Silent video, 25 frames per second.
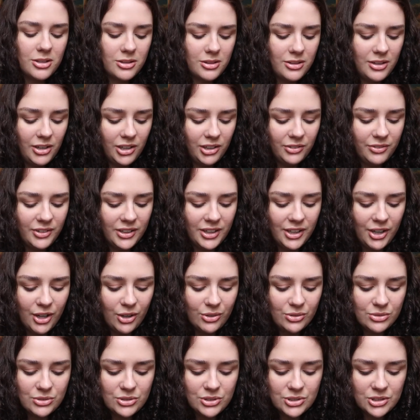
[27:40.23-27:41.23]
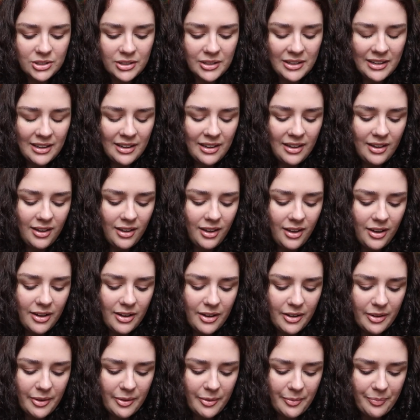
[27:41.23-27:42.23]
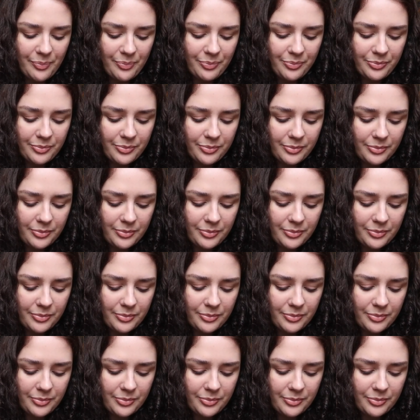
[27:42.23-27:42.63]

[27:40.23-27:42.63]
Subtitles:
their videos. Because